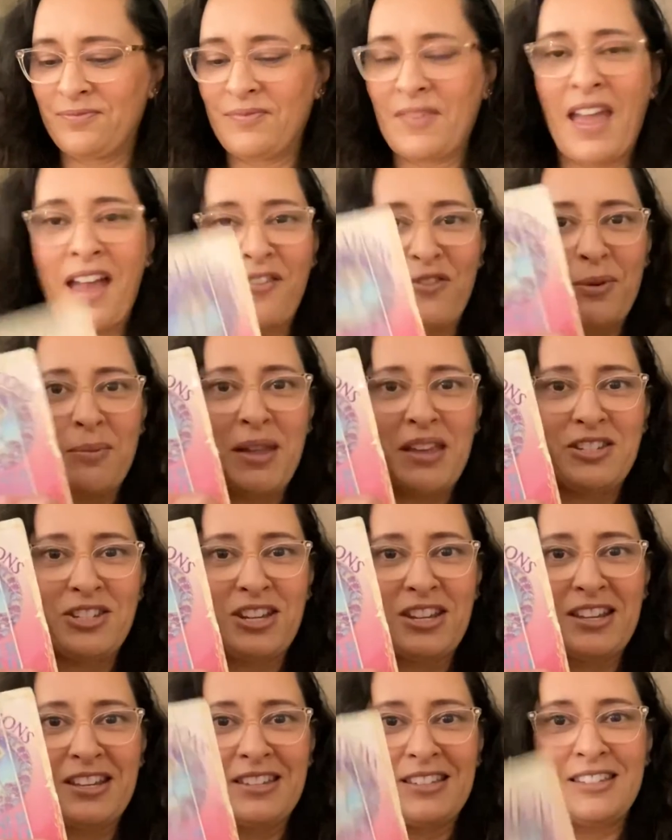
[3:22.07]

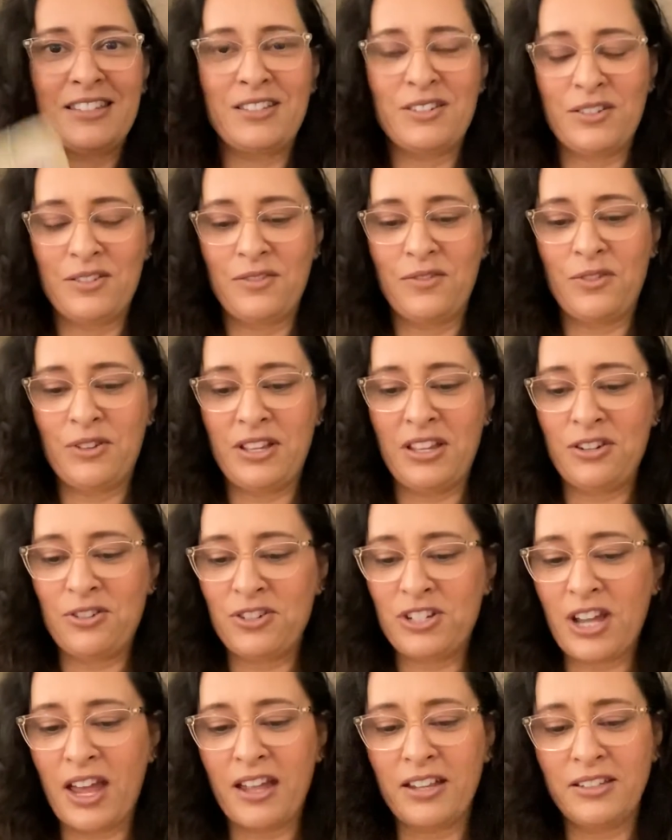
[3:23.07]
Affirmations for the inner
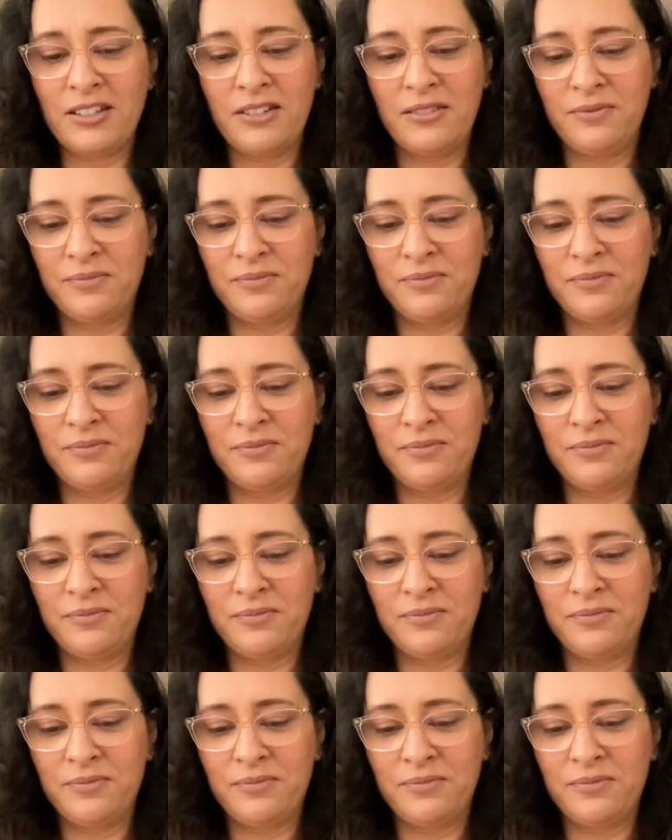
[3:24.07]
child.